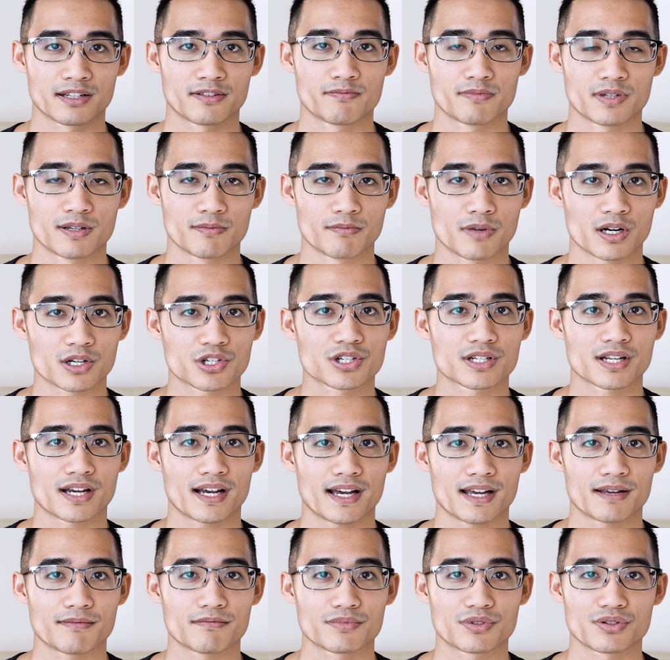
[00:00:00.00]
give me much
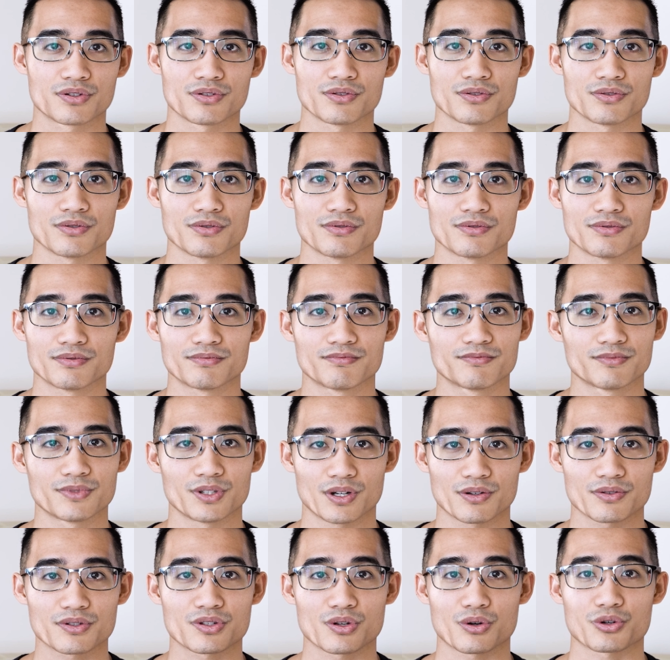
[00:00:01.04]
time to,
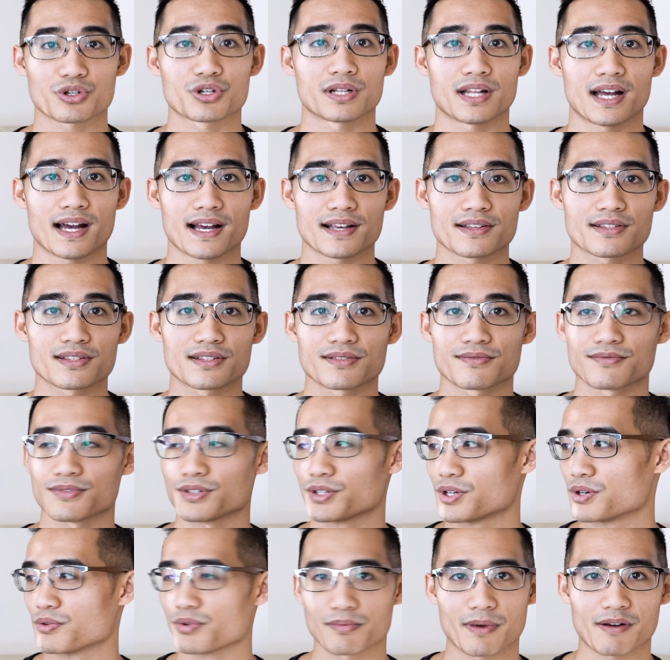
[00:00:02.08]
socialize,
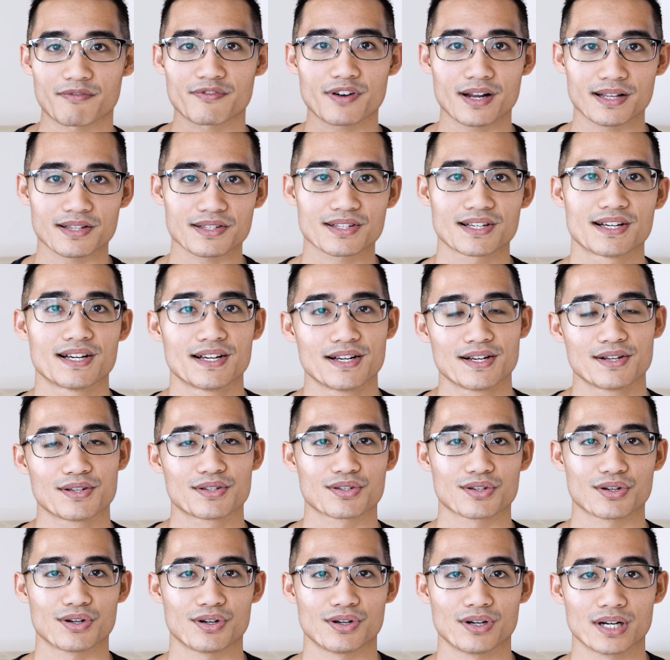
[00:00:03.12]
with my friends.
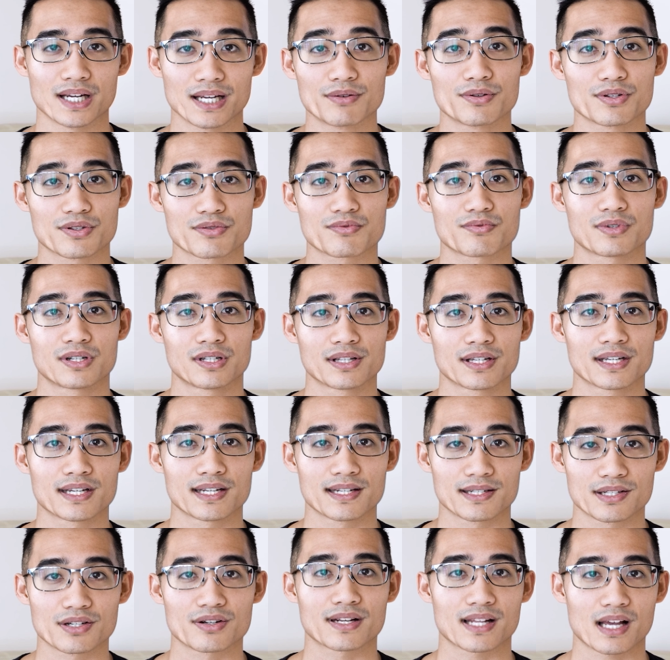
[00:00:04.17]
So it was
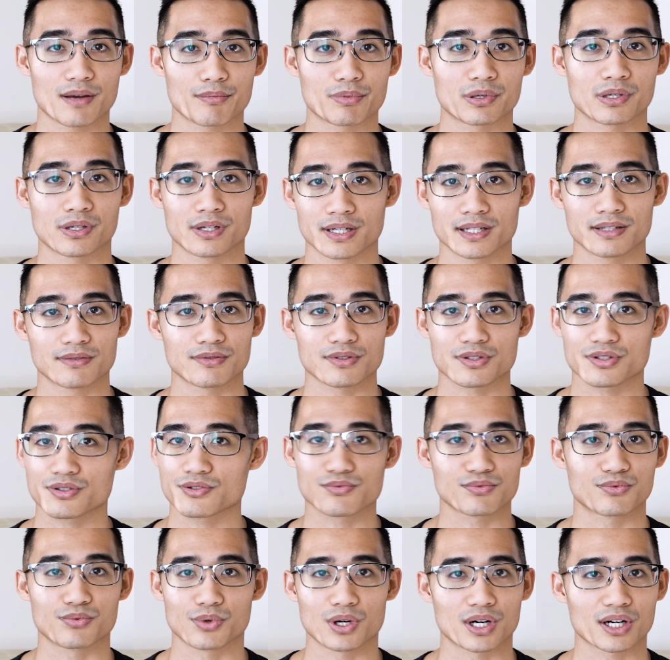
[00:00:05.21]
really, during that period, it was
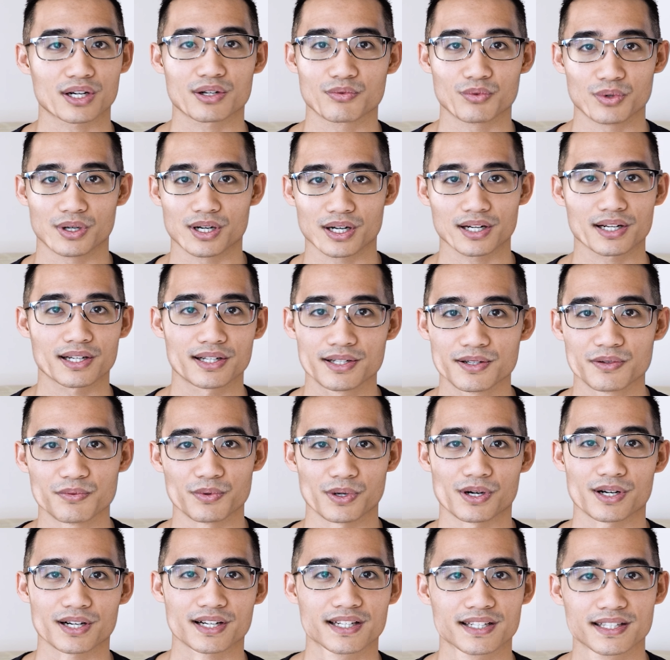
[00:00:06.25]
just work, work,
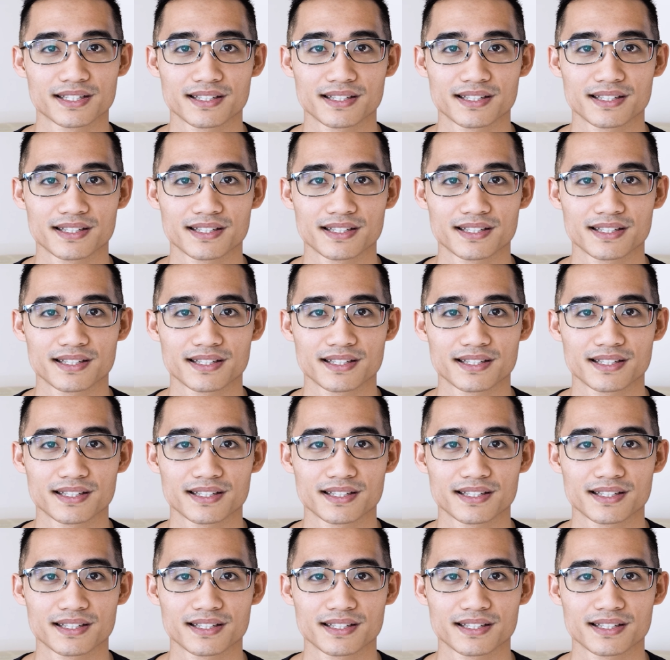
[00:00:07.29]
work.